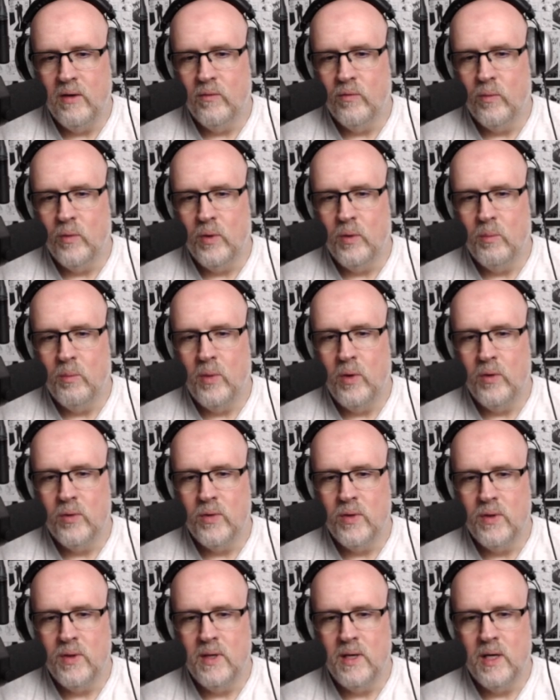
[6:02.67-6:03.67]
for both
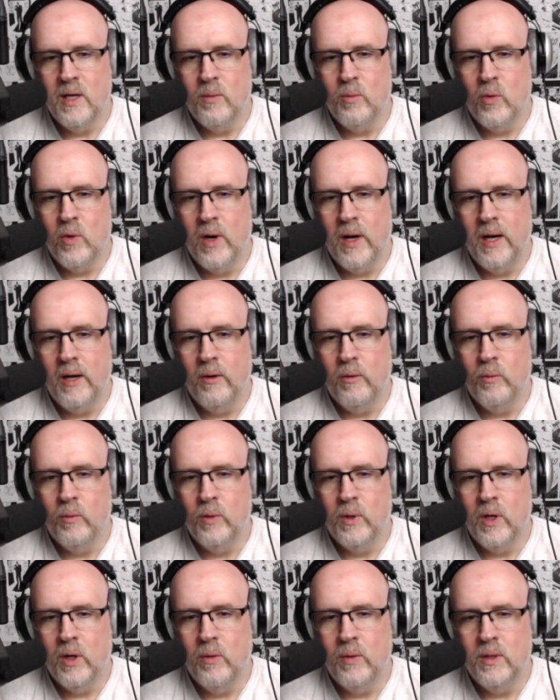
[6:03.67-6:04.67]
of them, where I will
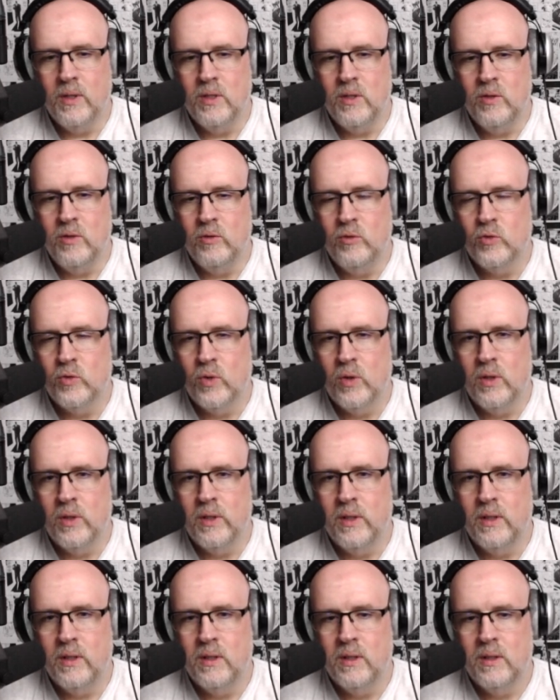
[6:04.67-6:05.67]
go into
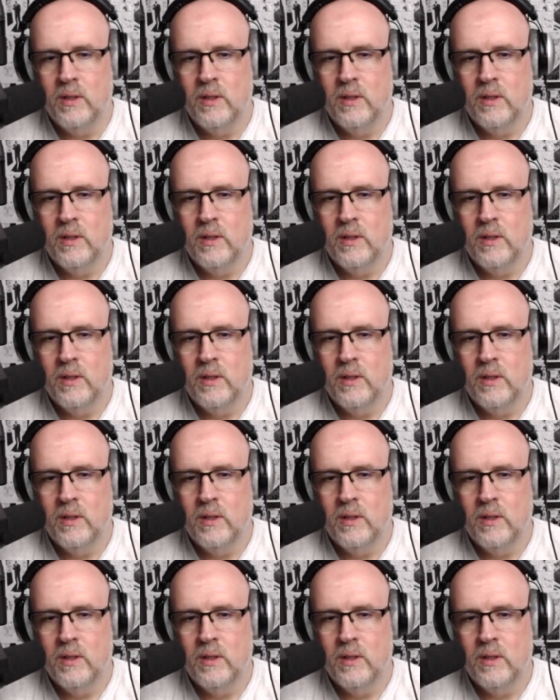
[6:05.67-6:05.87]
Neutron,